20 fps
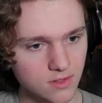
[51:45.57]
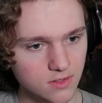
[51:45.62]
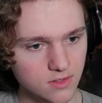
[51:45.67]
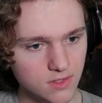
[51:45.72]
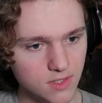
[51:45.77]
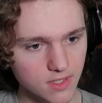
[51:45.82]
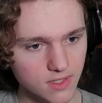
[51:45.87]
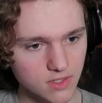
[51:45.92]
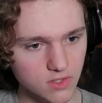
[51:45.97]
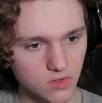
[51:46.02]

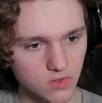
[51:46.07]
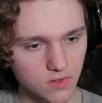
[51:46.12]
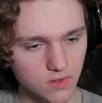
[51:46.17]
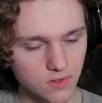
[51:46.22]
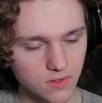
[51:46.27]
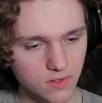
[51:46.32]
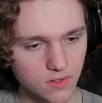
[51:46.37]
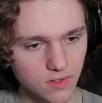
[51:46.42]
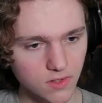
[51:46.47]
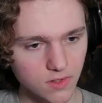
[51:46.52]
That's good
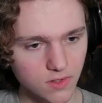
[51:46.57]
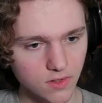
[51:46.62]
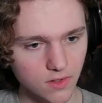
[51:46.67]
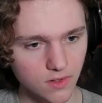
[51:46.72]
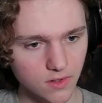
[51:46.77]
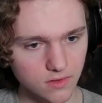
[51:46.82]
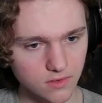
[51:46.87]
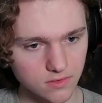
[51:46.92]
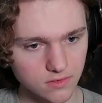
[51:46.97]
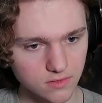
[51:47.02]
to
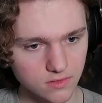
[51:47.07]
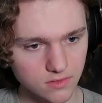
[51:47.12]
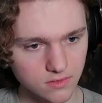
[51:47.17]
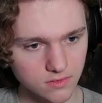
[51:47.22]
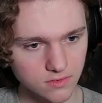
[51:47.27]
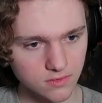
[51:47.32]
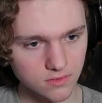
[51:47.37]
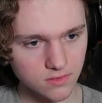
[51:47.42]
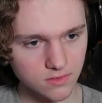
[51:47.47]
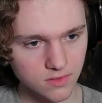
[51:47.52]
know.
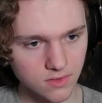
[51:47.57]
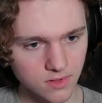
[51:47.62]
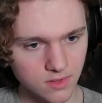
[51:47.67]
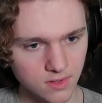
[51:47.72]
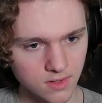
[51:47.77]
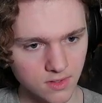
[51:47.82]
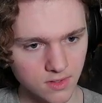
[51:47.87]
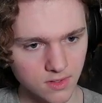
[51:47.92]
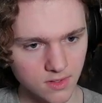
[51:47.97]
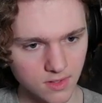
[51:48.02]

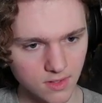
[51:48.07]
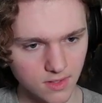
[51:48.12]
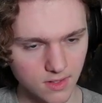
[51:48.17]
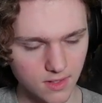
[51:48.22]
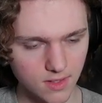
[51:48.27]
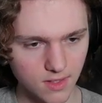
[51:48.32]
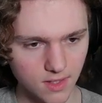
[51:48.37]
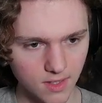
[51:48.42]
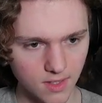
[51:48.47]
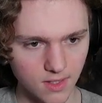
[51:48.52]

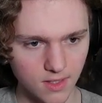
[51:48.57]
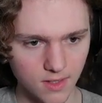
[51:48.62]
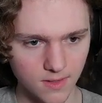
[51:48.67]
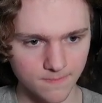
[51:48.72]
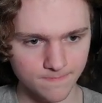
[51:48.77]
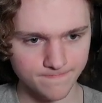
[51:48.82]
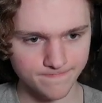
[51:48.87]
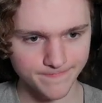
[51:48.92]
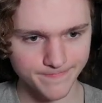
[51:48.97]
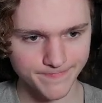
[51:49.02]

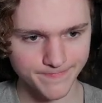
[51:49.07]
Um,